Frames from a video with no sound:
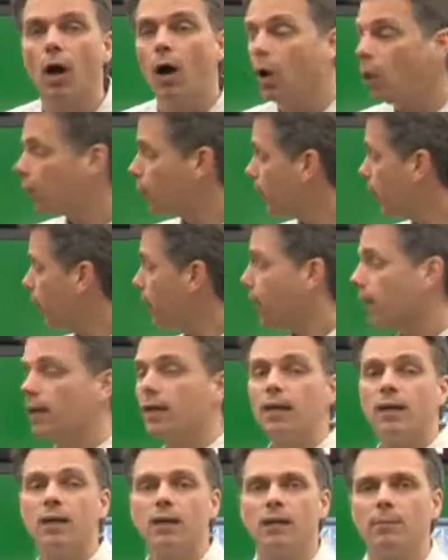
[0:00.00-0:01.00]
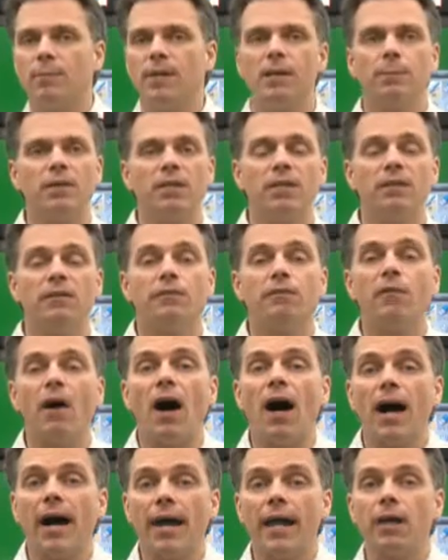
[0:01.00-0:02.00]
Okay, maybe
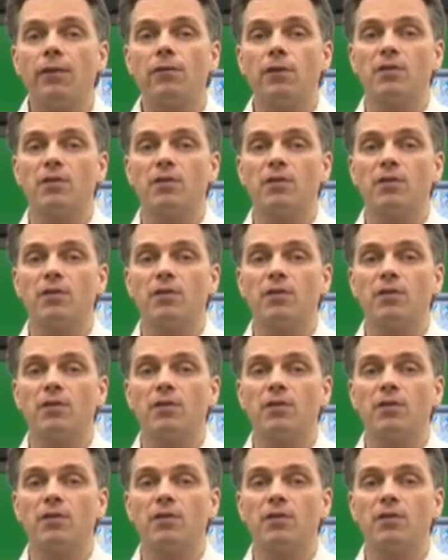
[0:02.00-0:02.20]
5